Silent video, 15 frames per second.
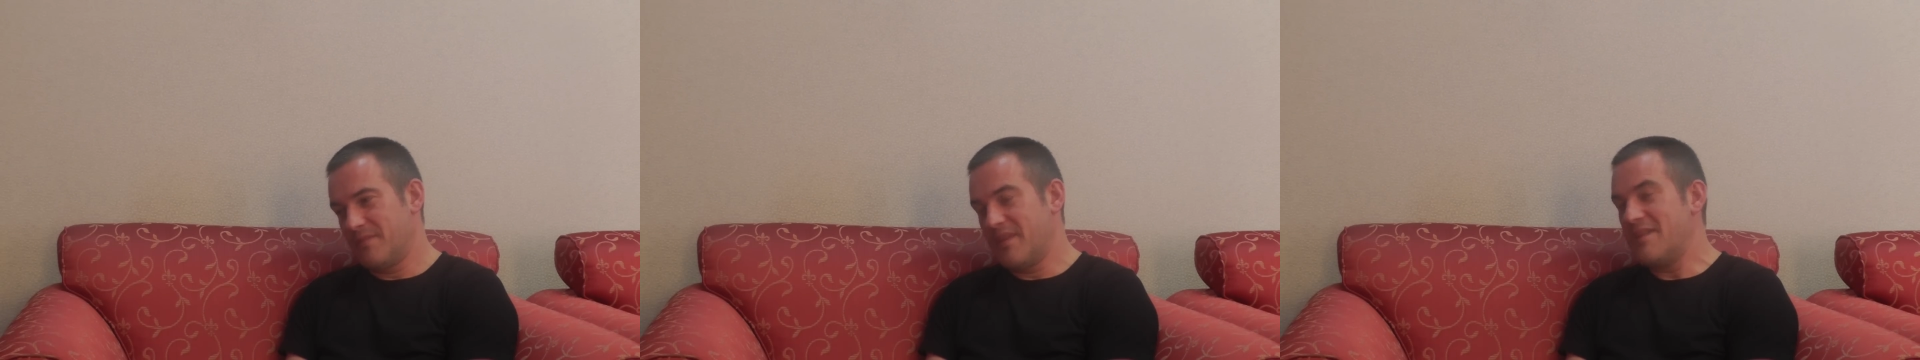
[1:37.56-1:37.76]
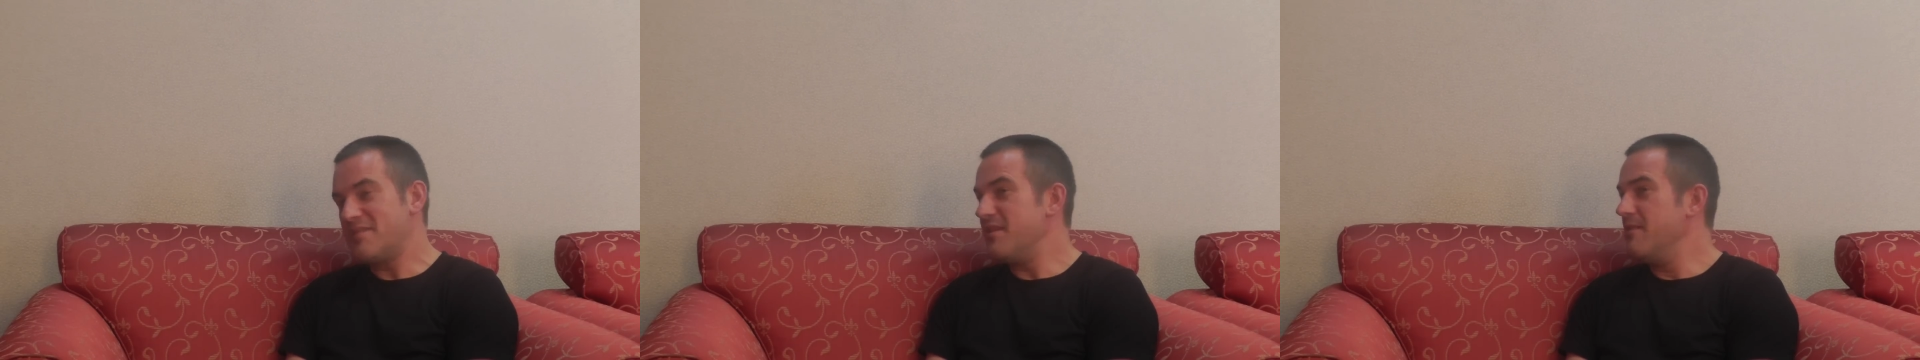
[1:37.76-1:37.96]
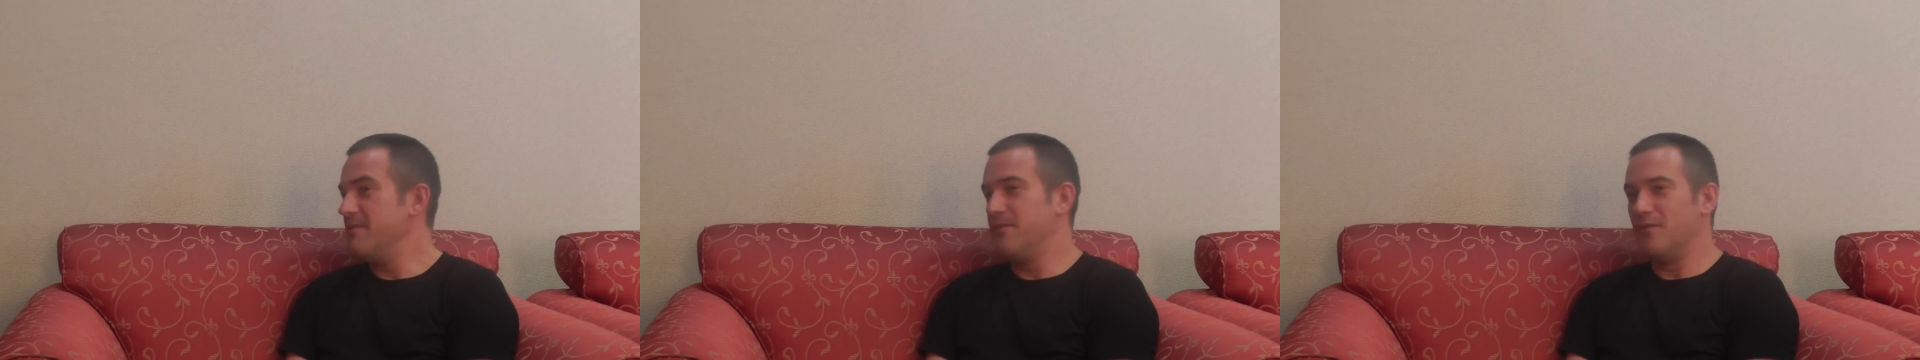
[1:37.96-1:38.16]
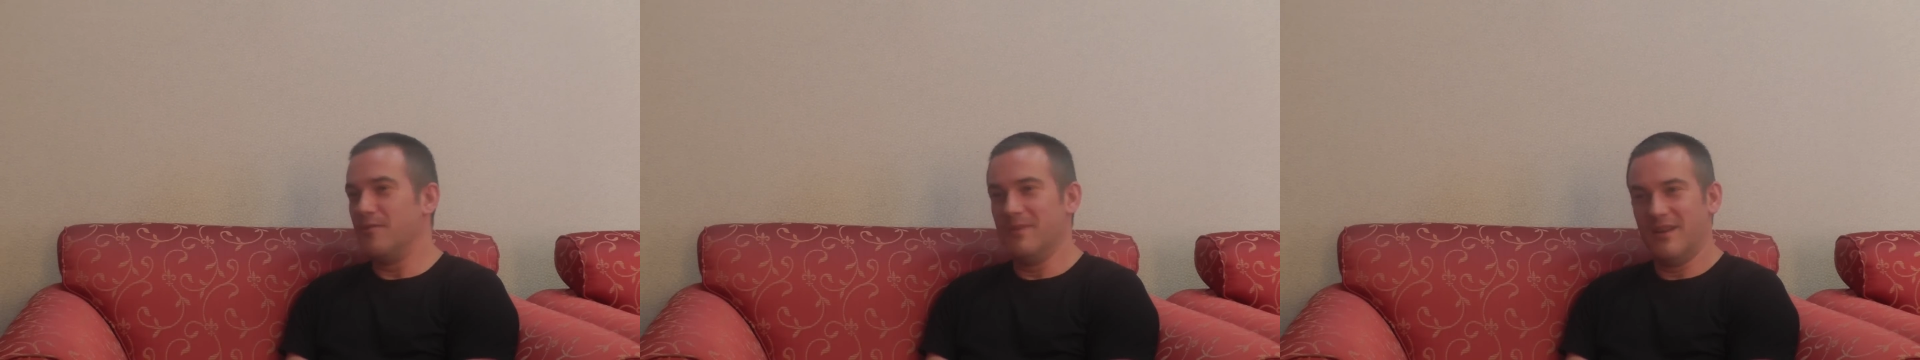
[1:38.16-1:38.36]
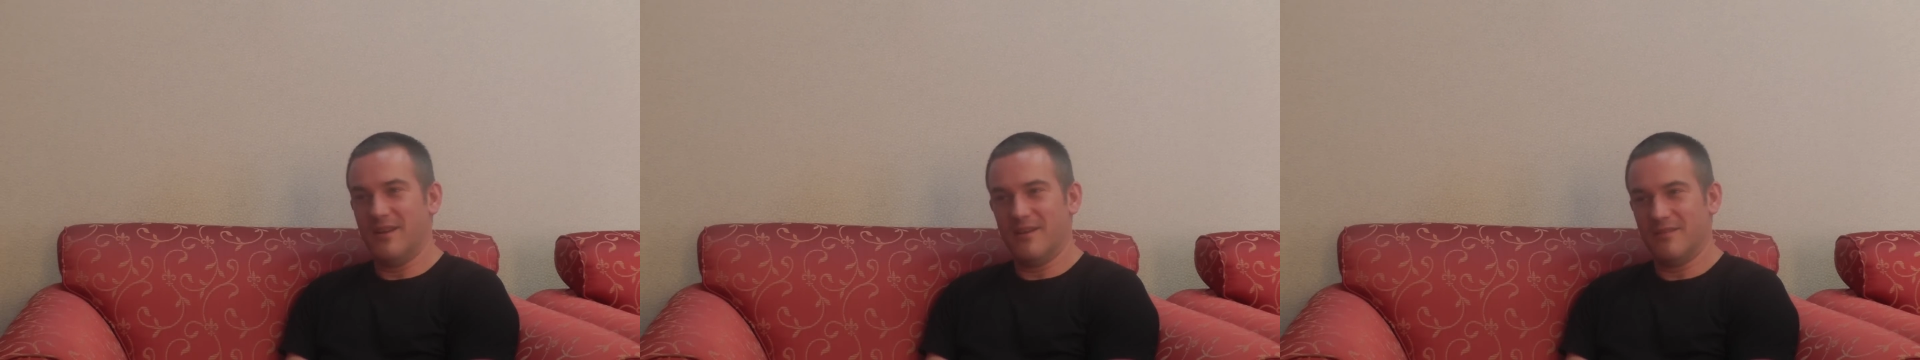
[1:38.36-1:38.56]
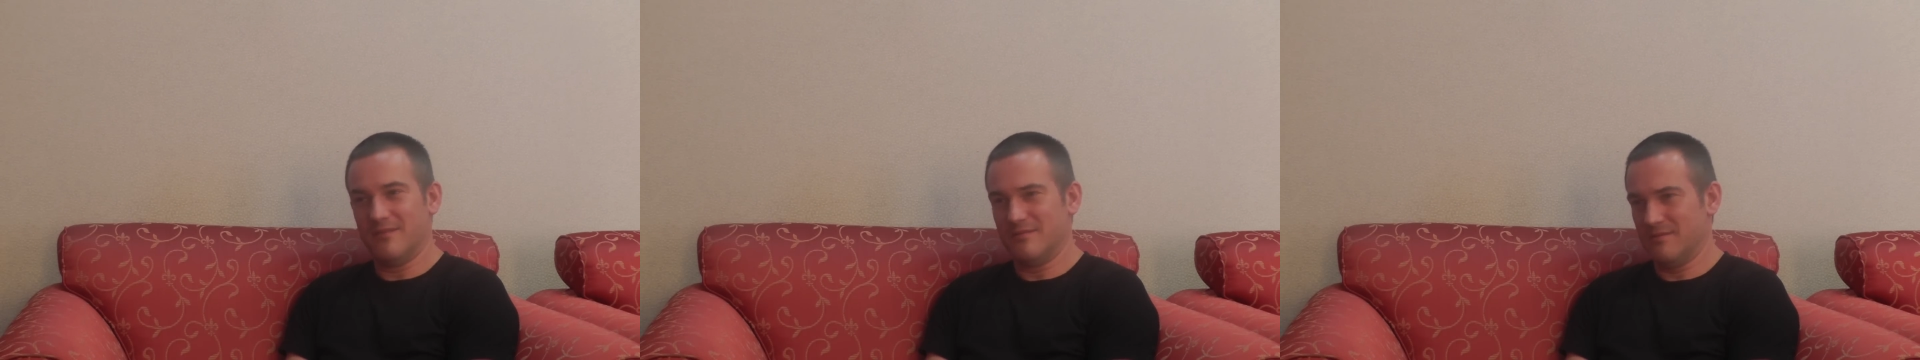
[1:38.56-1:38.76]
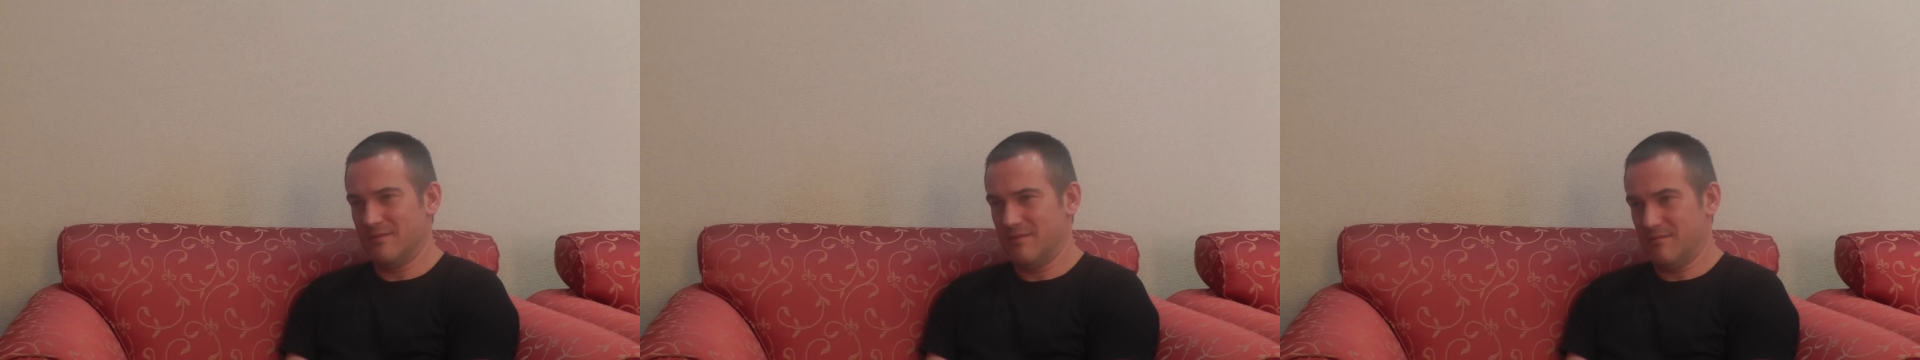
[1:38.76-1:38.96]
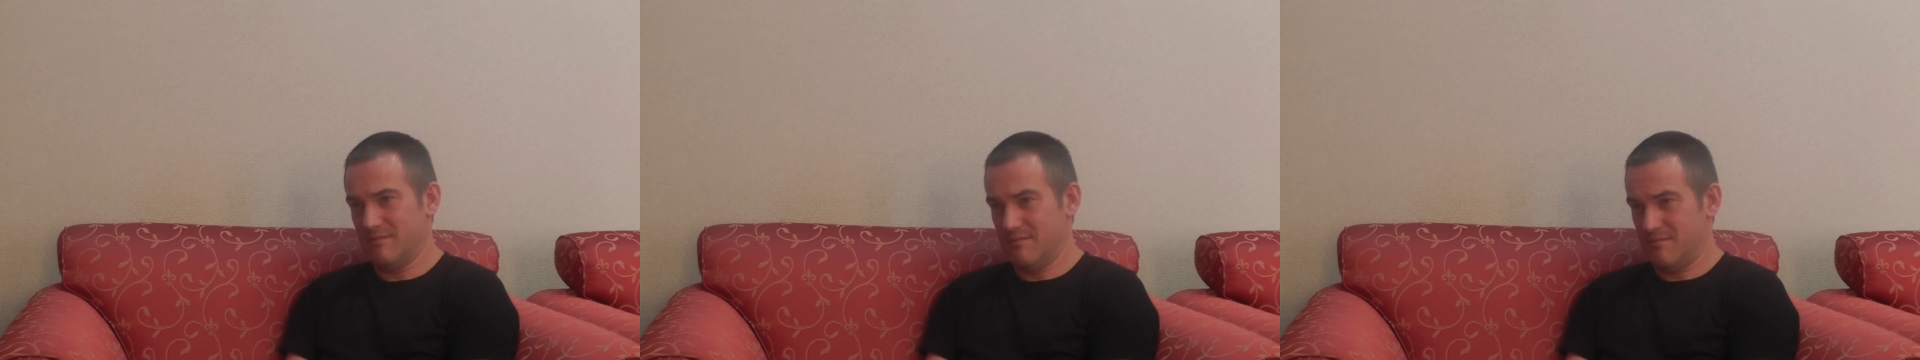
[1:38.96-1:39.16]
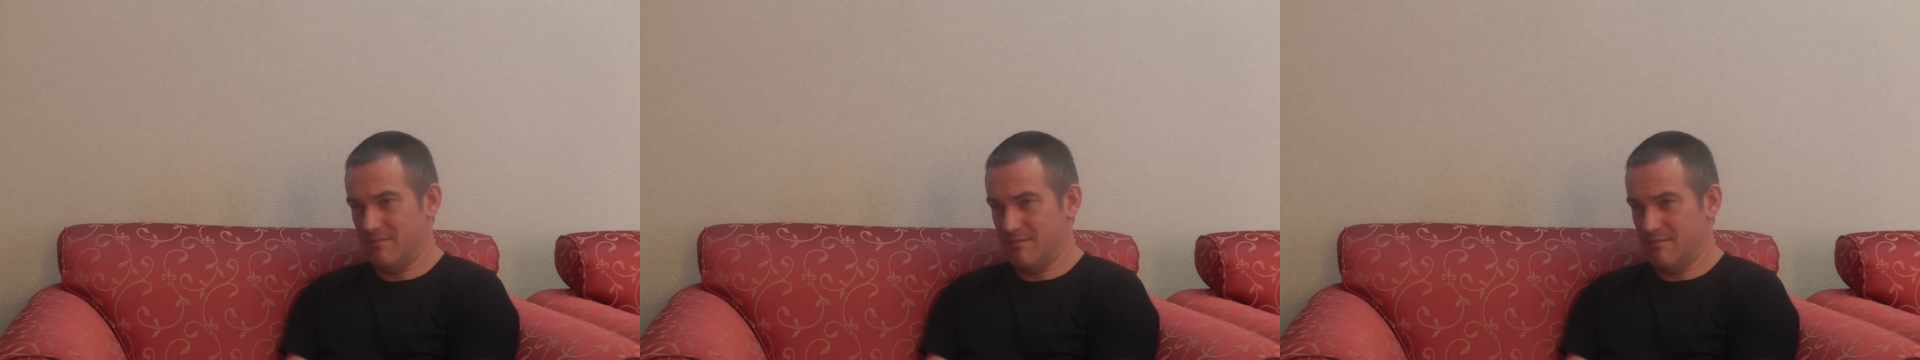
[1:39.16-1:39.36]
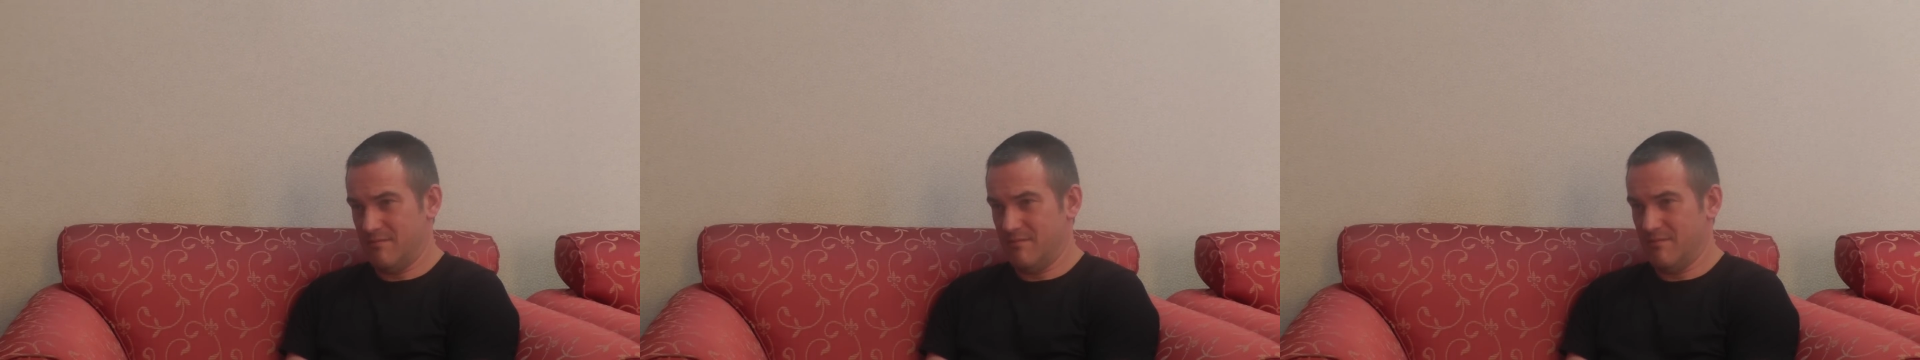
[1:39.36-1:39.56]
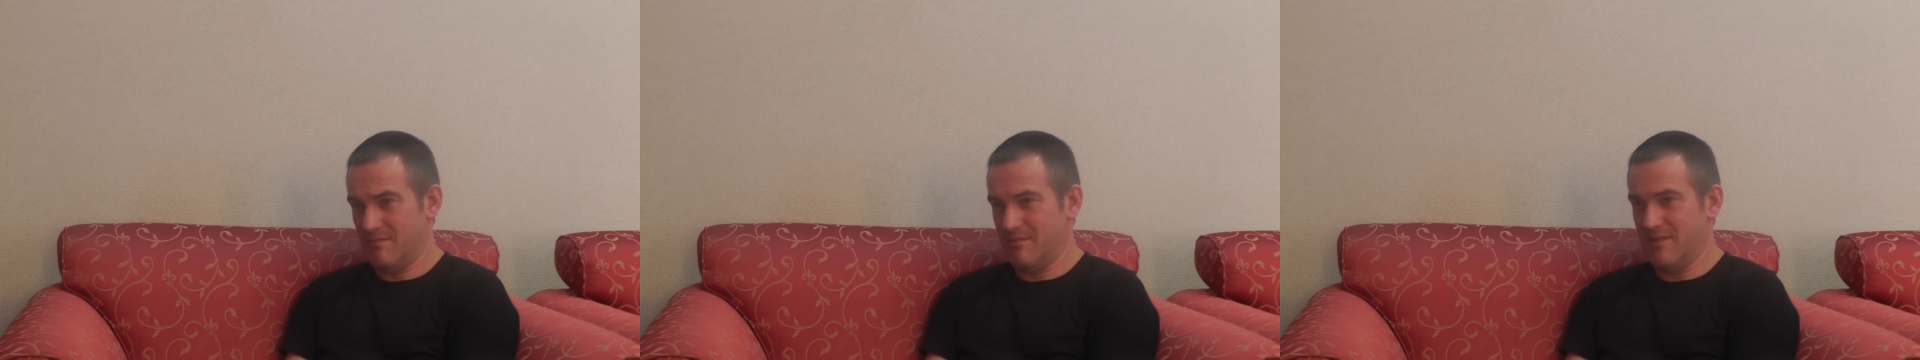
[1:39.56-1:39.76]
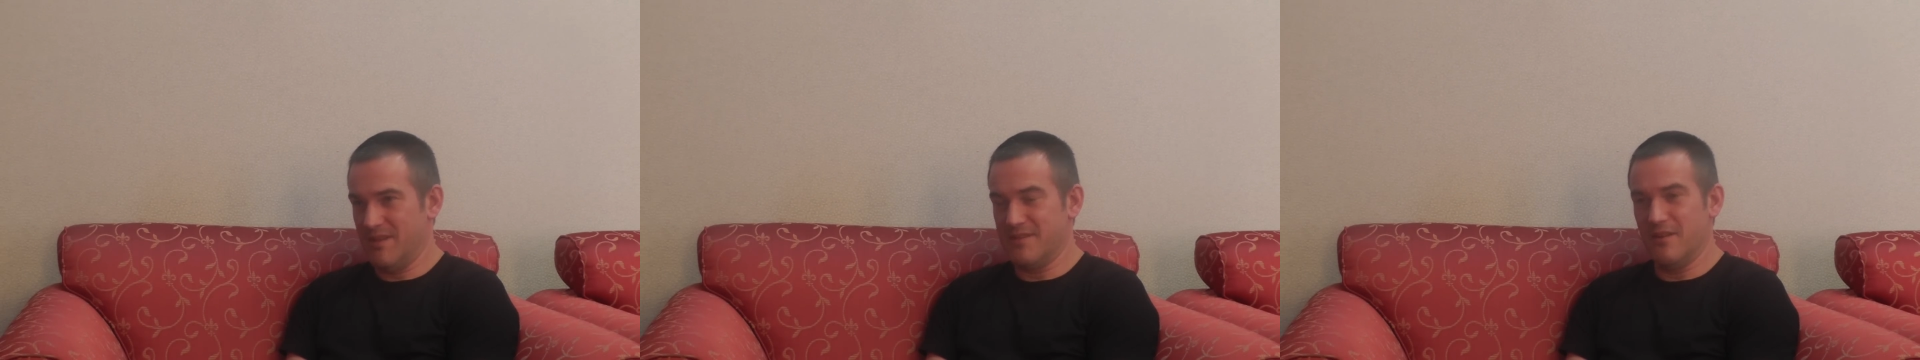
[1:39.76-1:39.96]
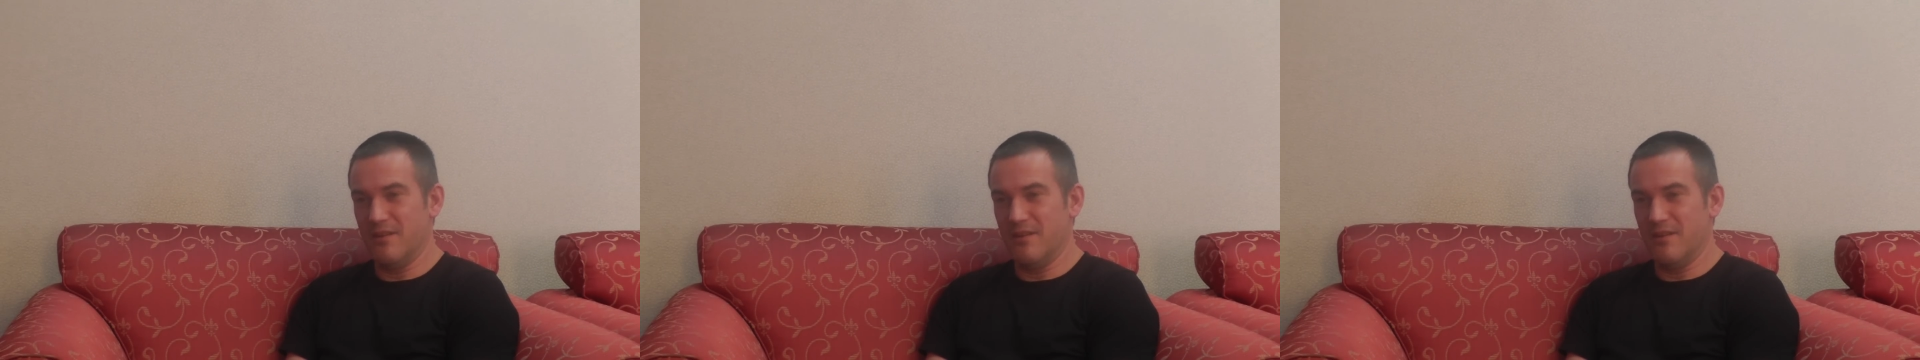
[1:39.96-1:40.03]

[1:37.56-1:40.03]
there's no formula. There's